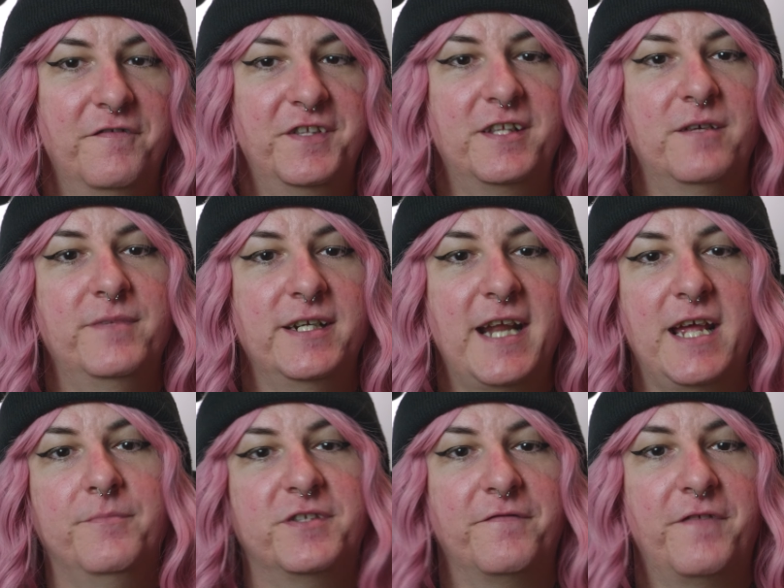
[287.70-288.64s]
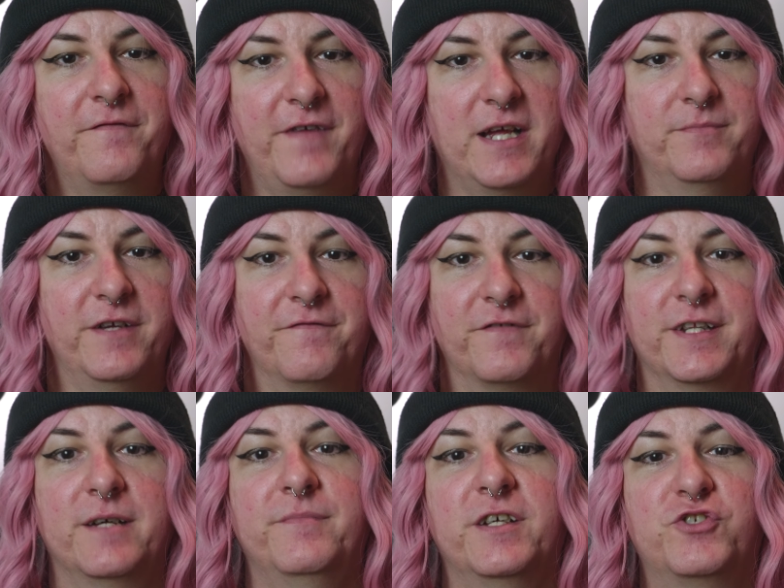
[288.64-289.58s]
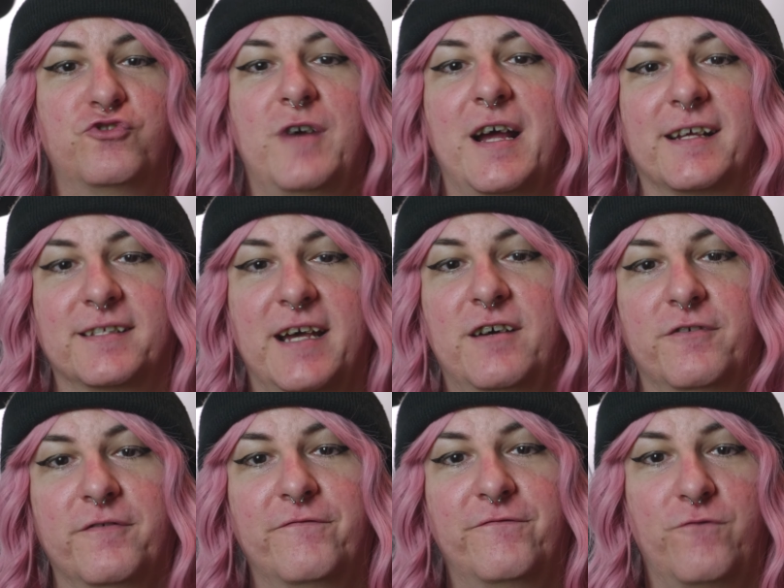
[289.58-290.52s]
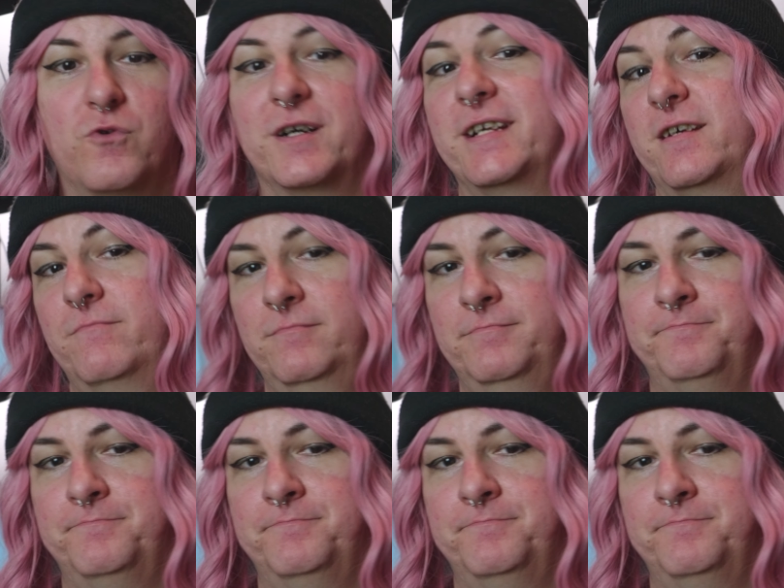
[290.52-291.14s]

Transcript: gives them the names of the family for them to track down for him.